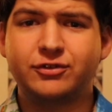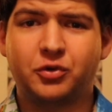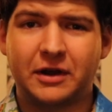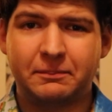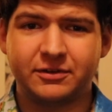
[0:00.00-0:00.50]

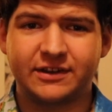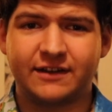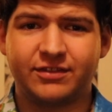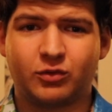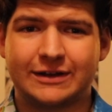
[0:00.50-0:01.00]
about
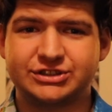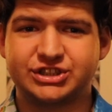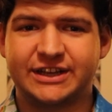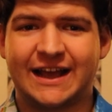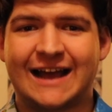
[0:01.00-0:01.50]
20% of the
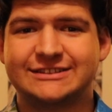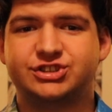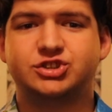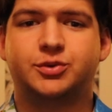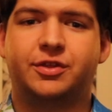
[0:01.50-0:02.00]
questioning has
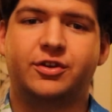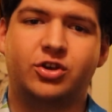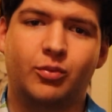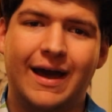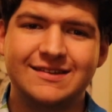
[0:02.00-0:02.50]
to do with
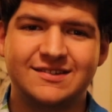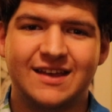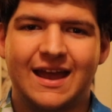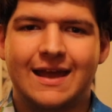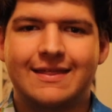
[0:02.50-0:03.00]
the
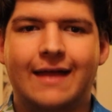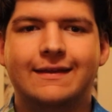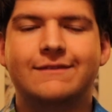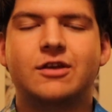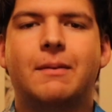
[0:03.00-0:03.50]
US,
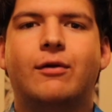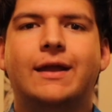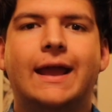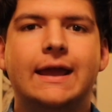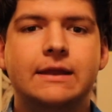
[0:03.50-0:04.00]
that leaves
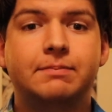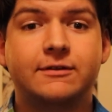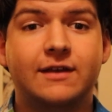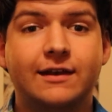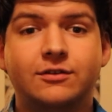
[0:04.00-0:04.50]
about
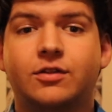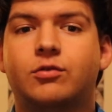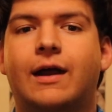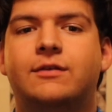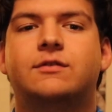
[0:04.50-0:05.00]
80% to
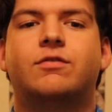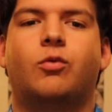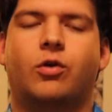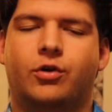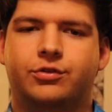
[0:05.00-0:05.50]
the rest of
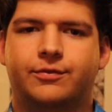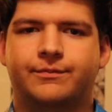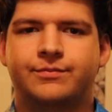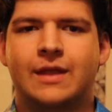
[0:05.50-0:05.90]
the world.